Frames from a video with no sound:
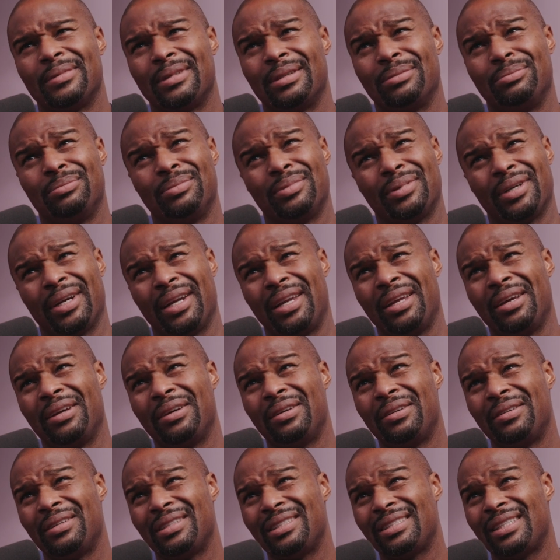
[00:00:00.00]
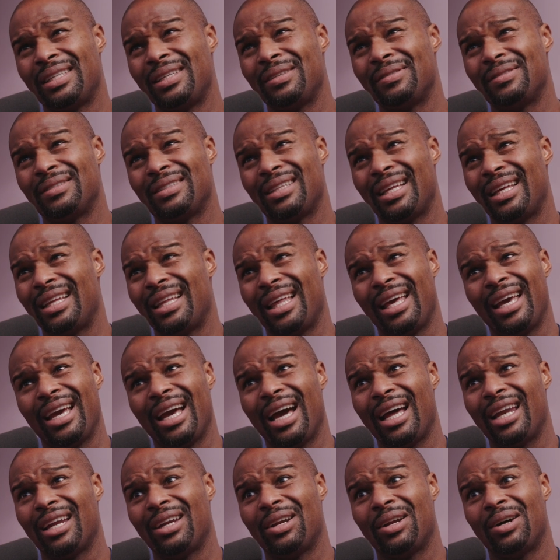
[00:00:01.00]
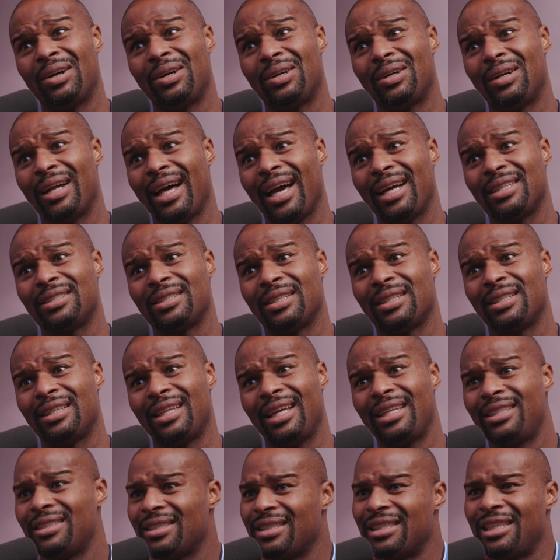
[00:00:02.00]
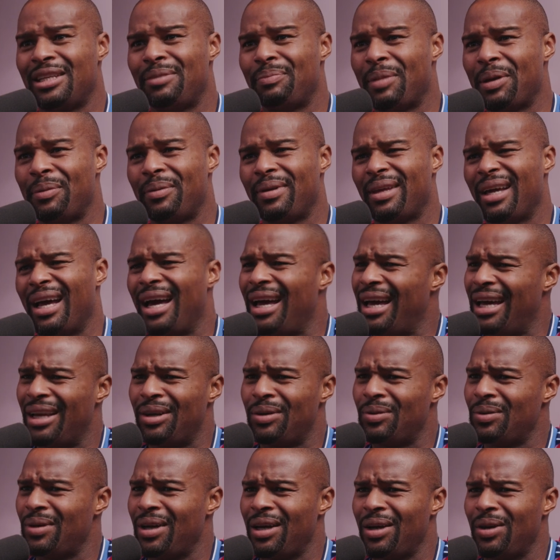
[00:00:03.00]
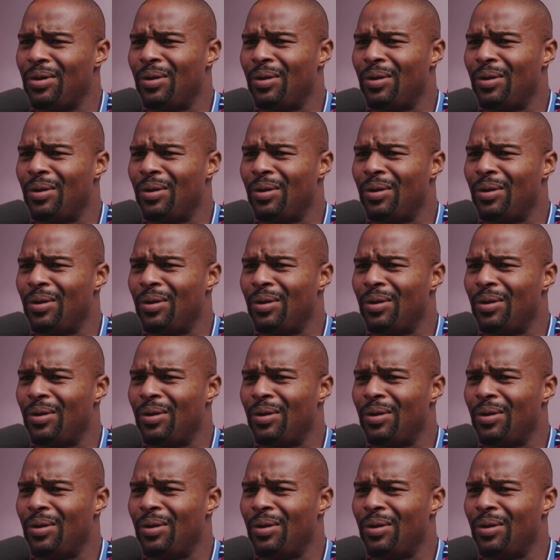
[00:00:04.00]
Pretty good receivers. They got it all, actually. They just need maybe, I don't know.